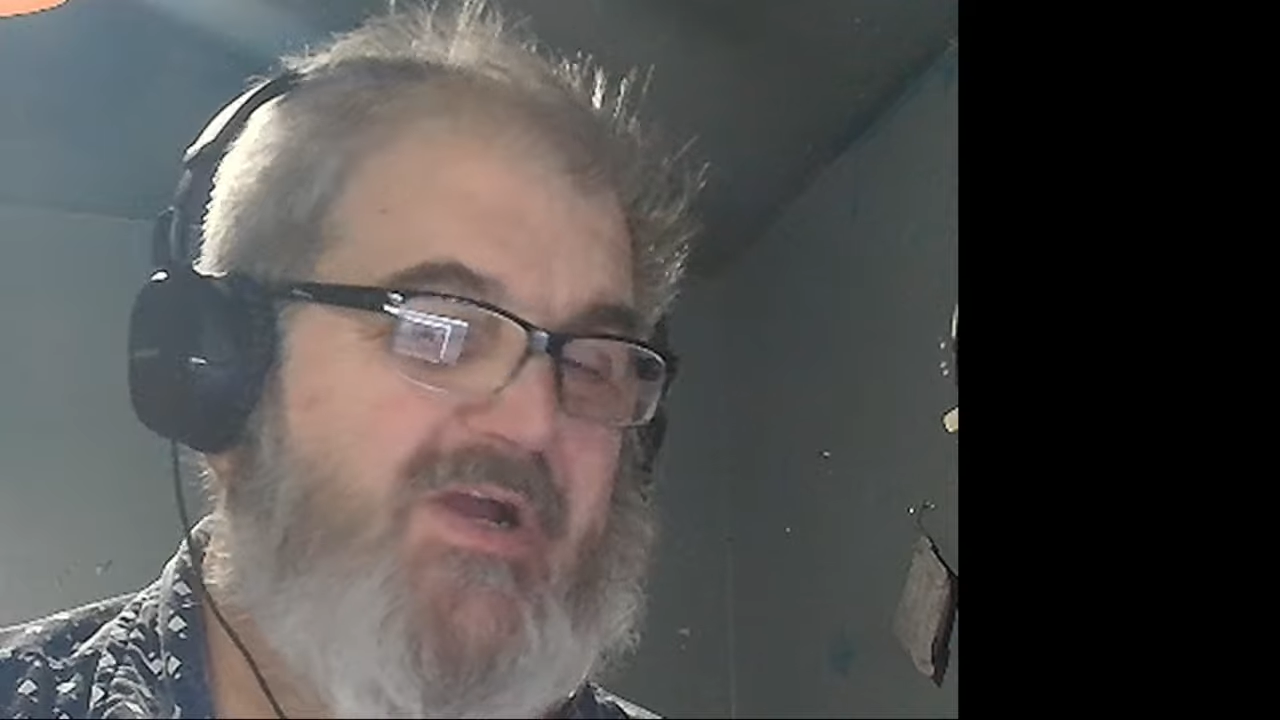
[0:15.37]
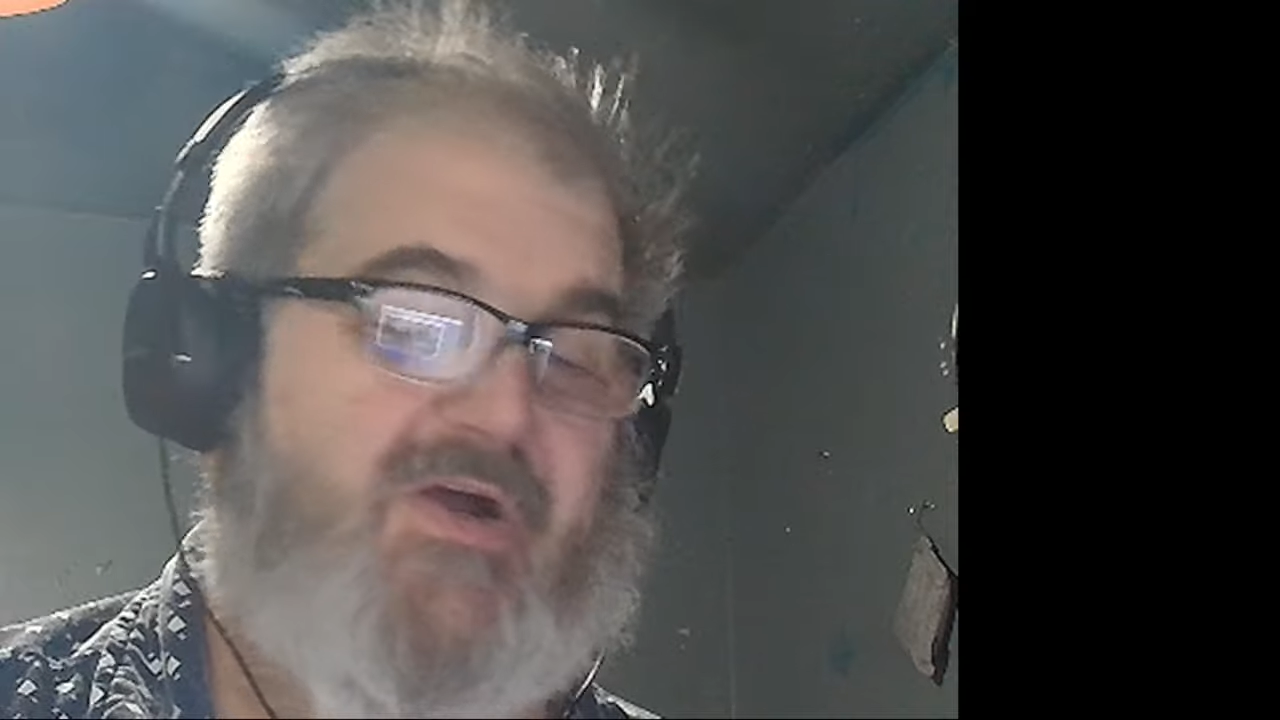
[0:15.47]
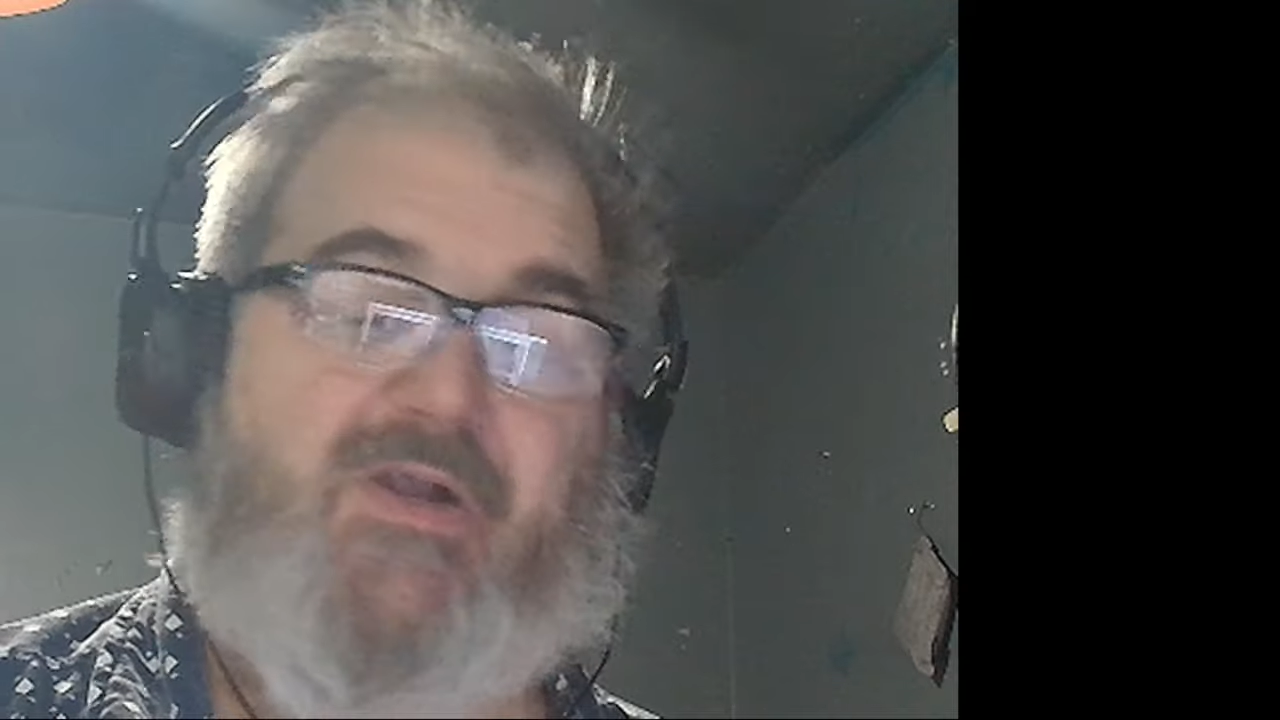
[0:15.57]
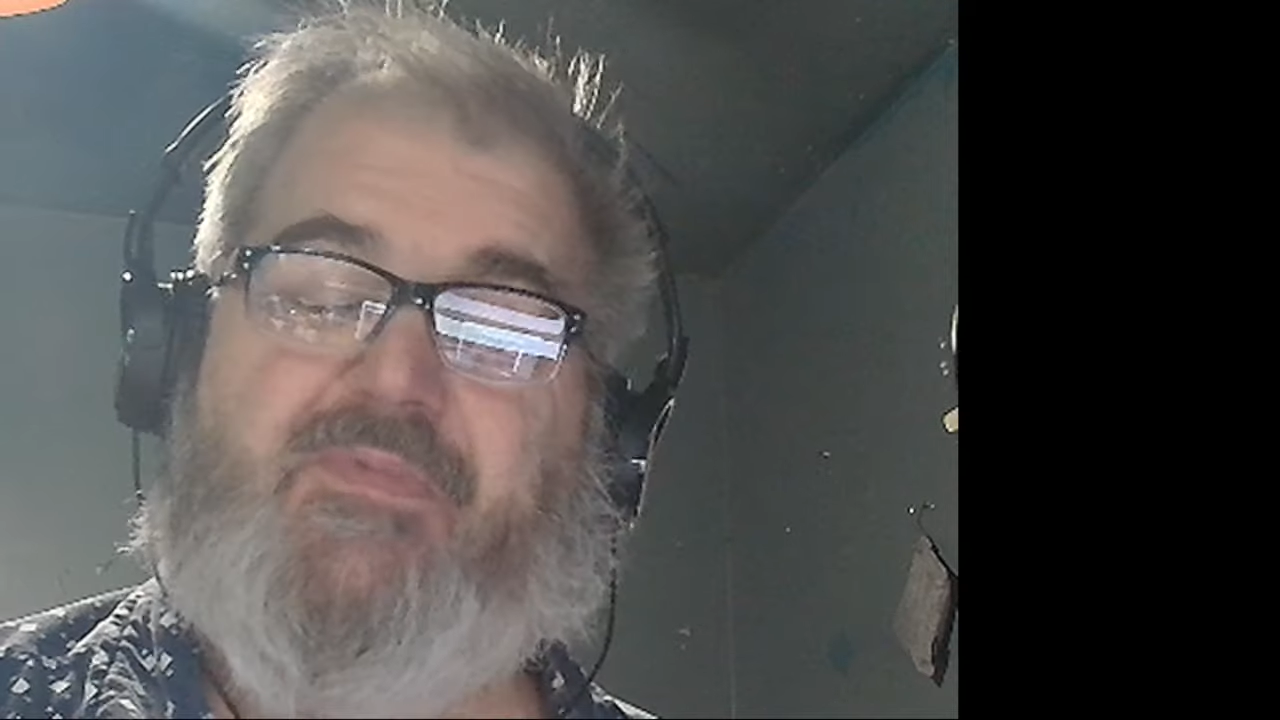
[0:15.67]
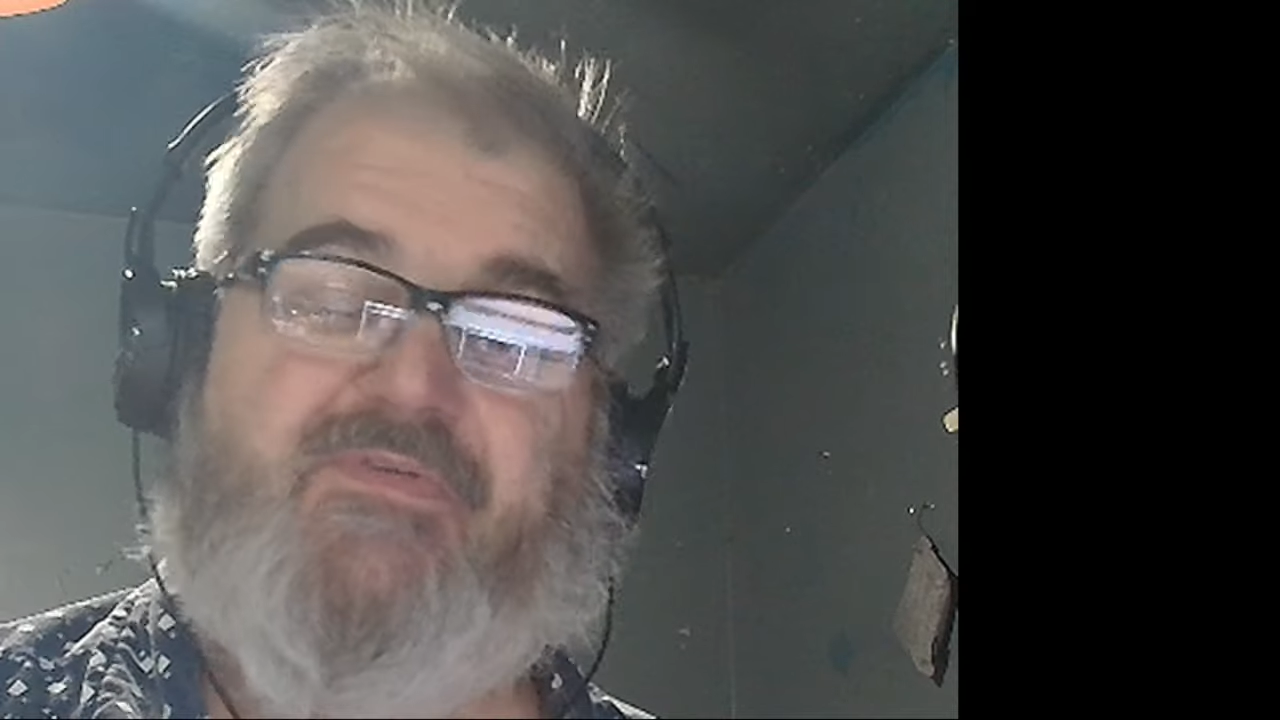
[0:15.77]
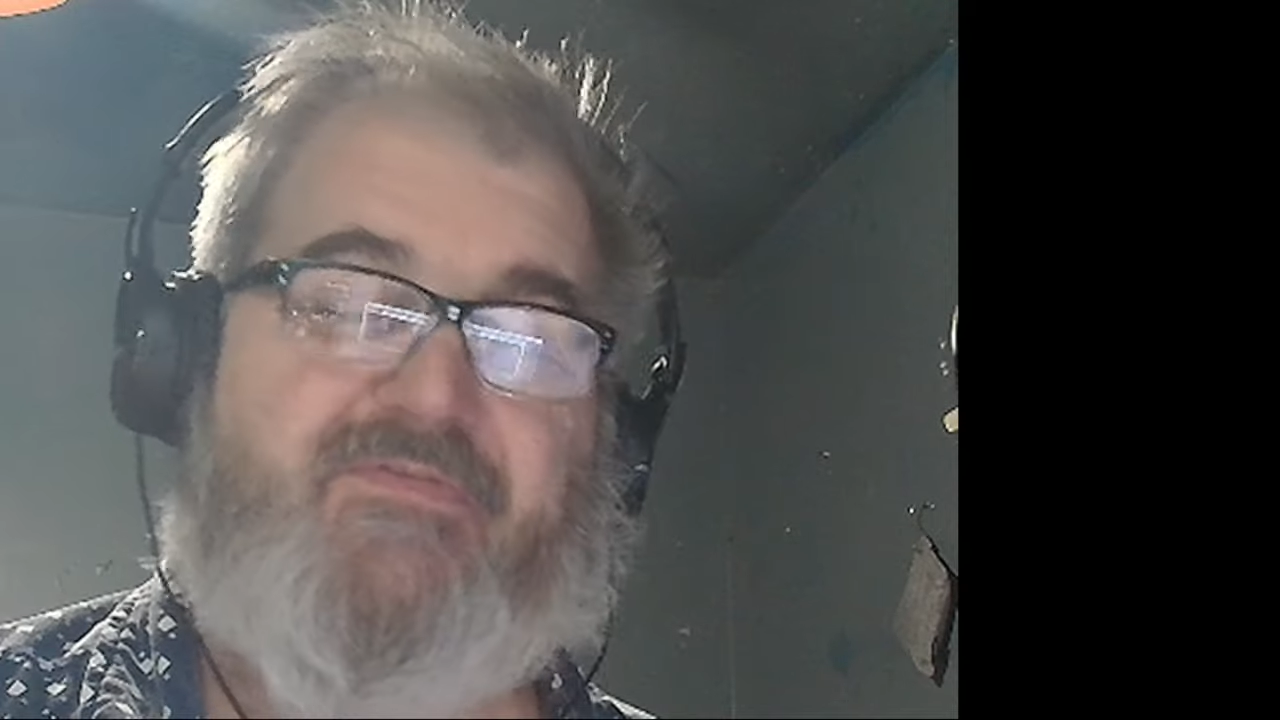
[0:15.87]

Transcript: Harper